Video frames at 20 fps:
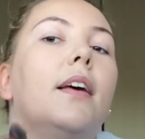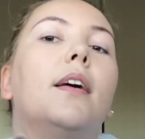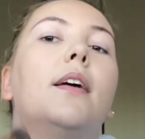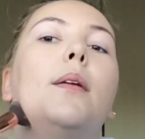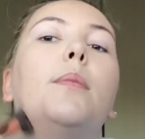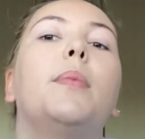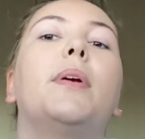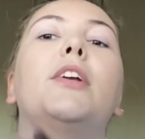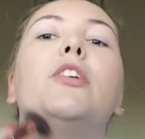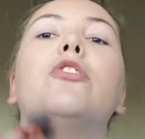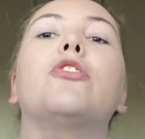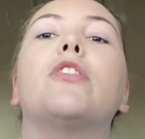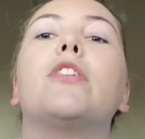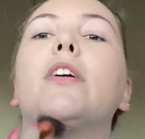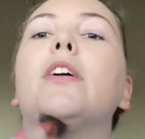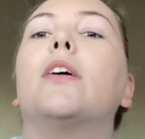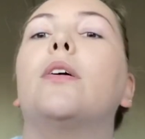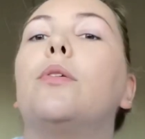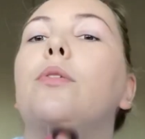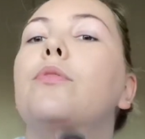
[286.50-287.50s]
Make sure
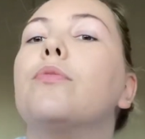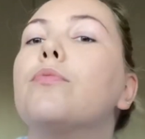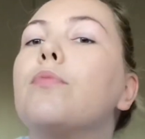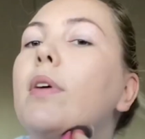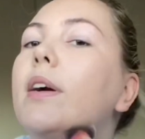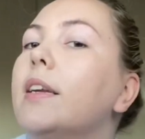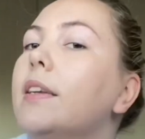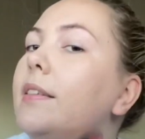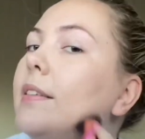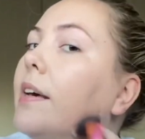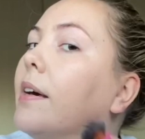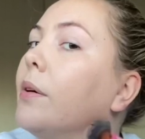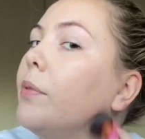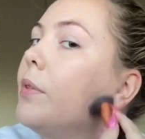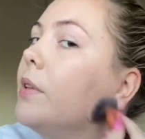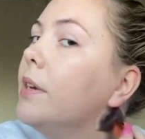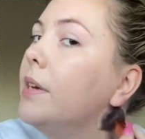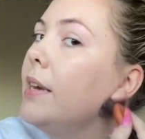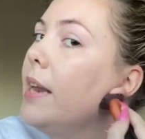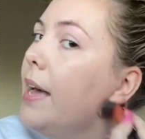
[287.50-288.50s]
it goes right down
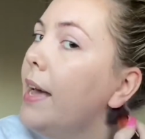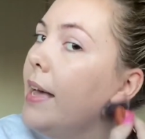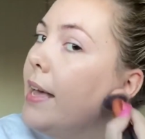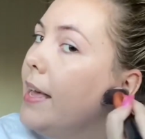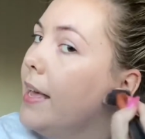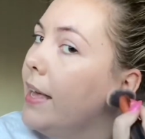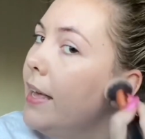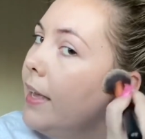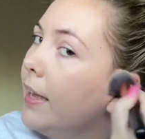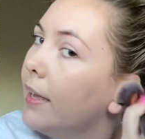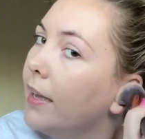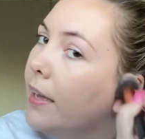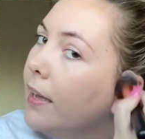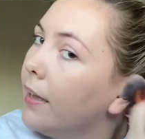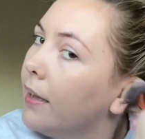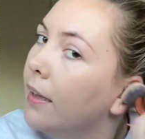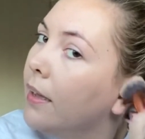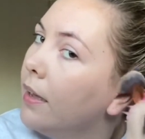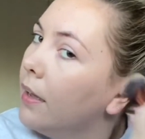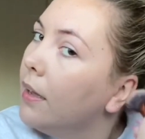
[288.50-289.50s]
the neck,
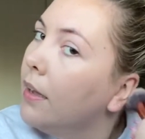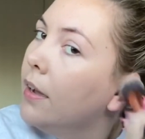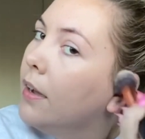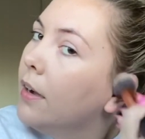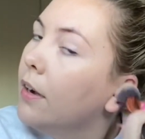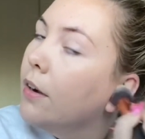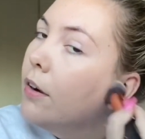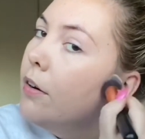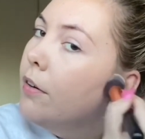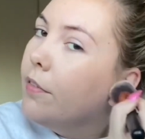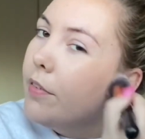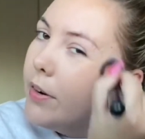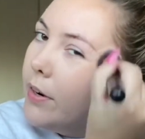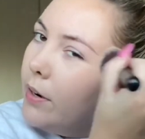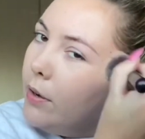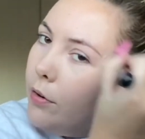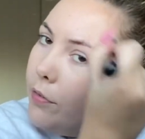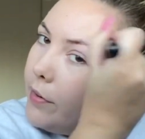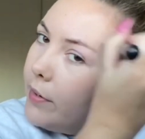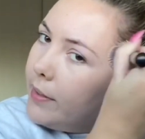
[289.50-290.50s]
covering
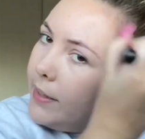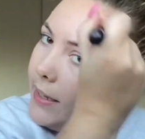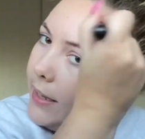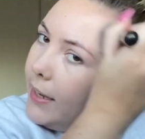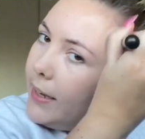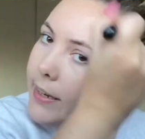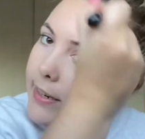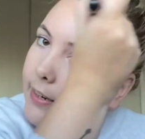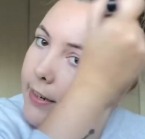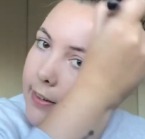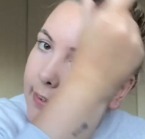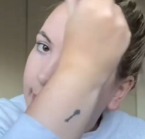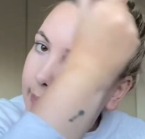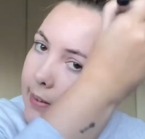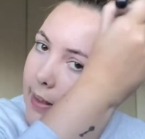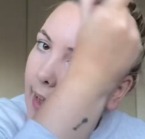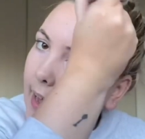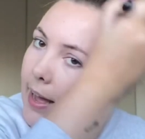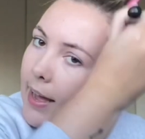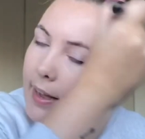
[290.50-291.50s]
over the ears
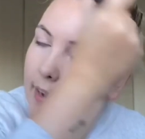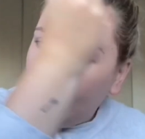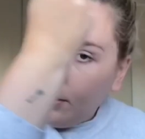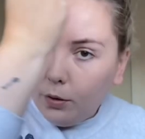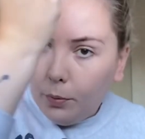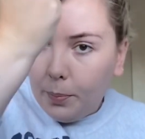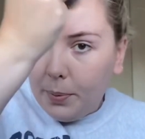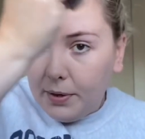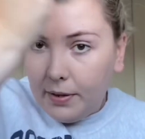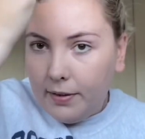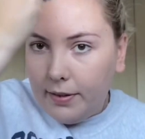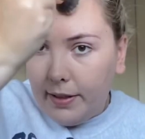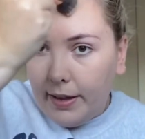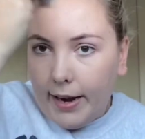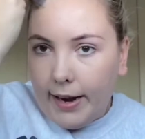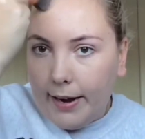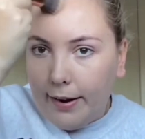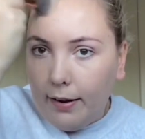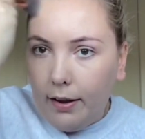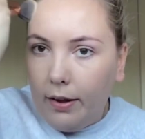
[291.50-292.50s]
and up into the
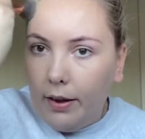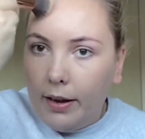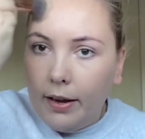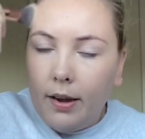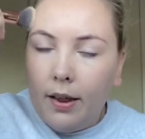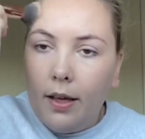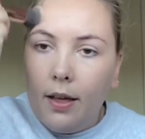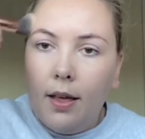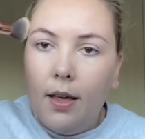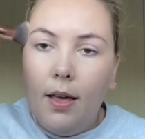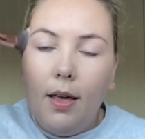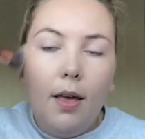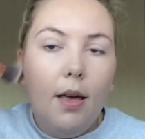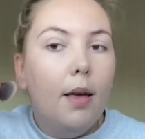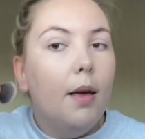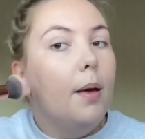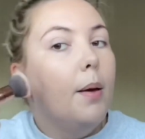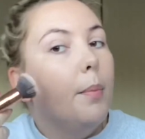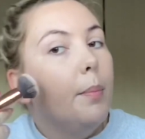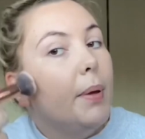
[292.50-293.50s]
hairline,
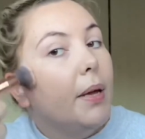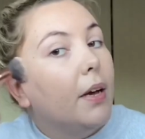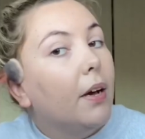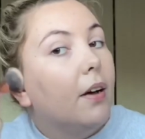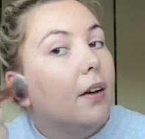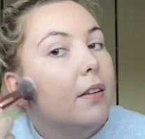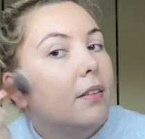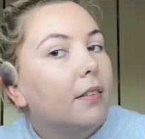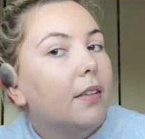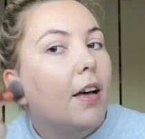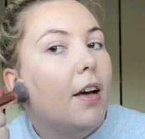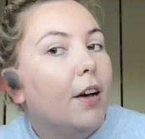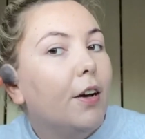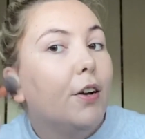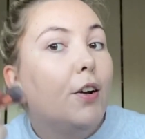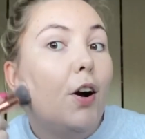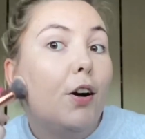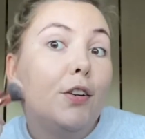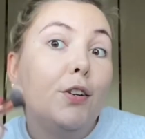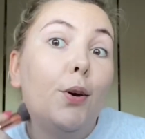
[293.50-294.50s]
because
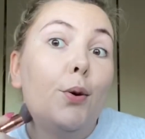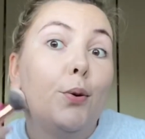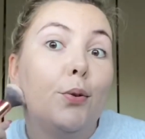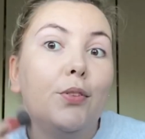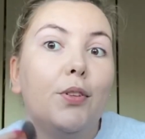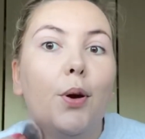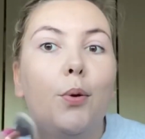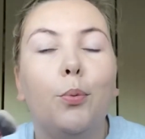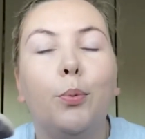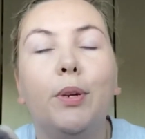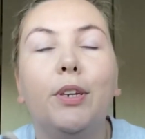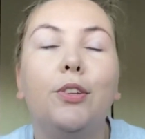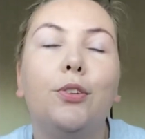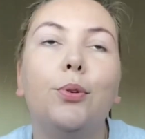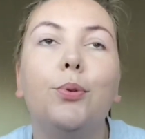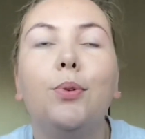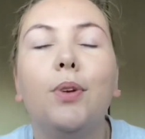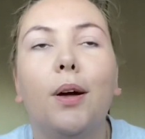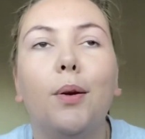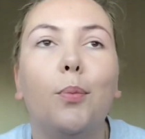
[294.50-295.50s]
God knows we
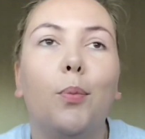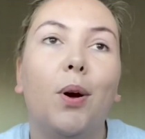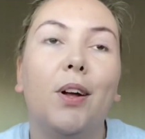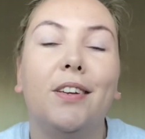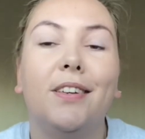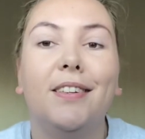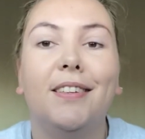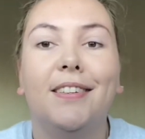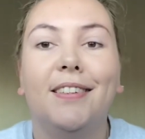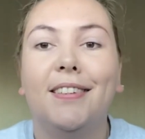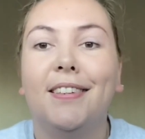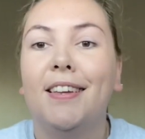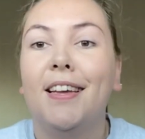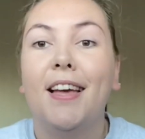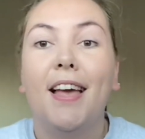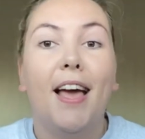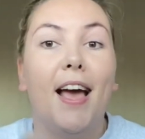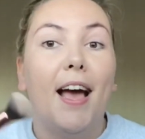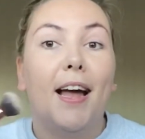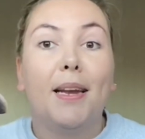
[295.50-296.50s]
do not want
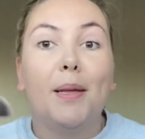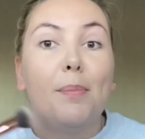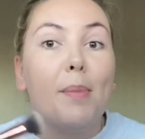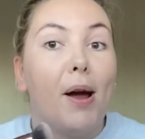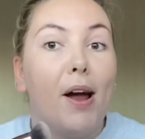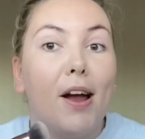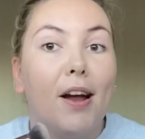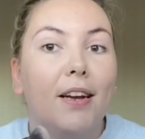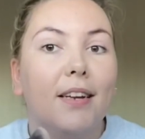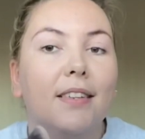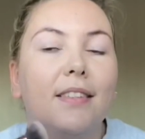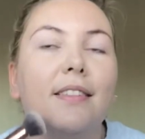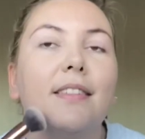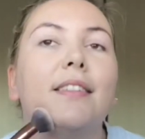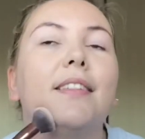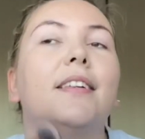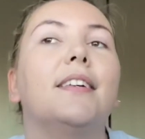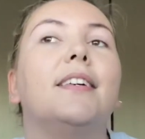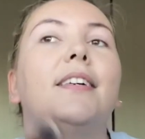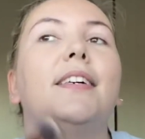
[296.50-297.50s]
any
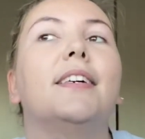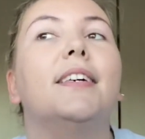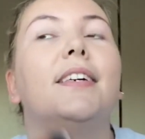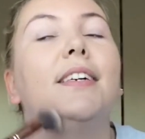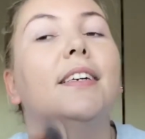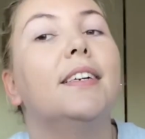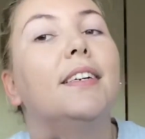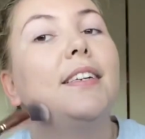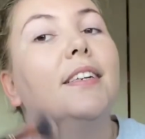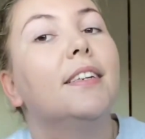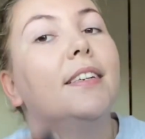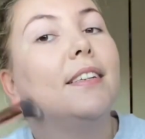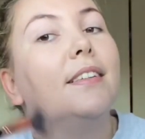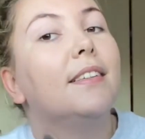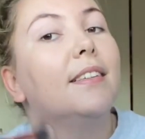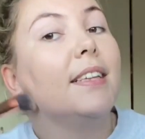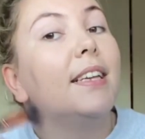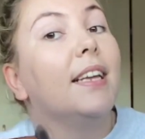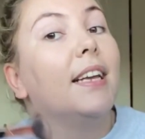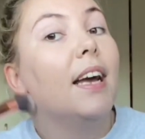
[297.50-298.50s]
marks
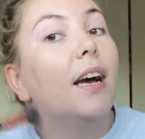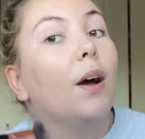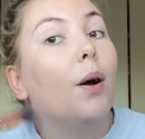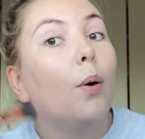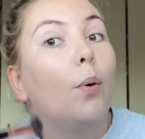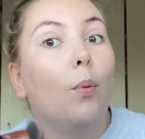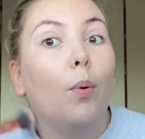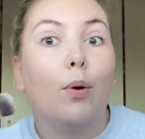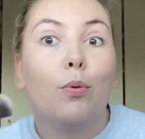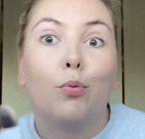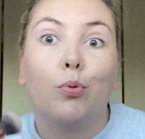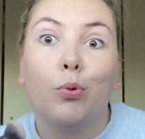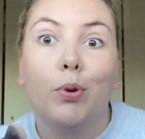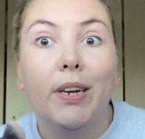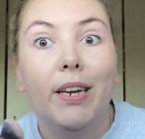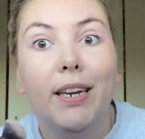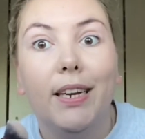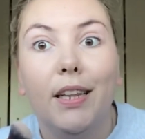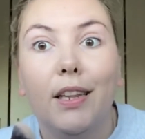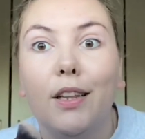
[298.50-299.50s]
see what
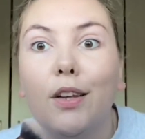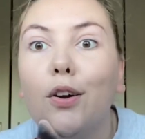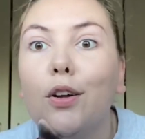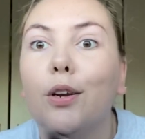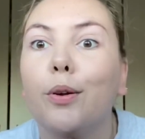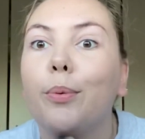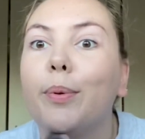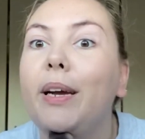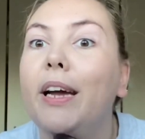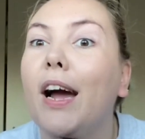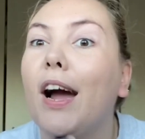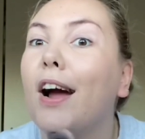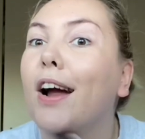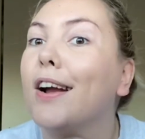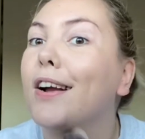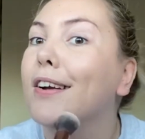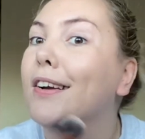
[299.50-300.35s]
real colour we are.